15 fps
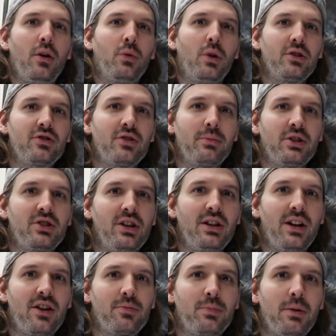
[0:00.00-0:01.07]
Once the machine
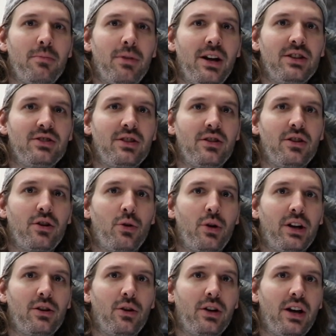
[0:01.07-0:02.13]
has been placed in the
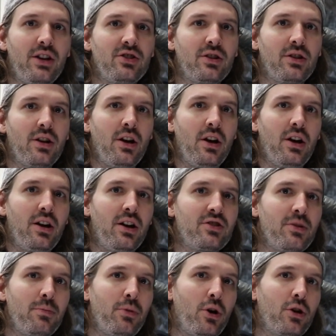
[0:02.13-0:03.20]
correct location,
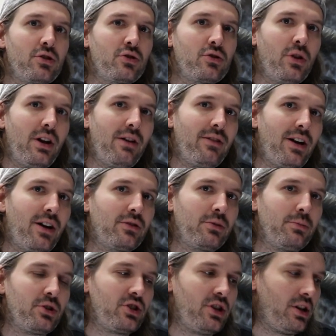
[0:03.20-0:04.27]
it's important to level out the
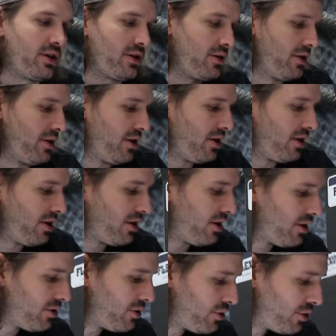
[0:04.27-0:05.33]
machine.
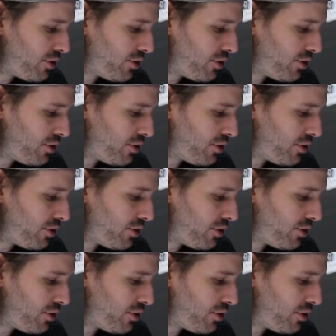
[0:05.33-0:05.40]
You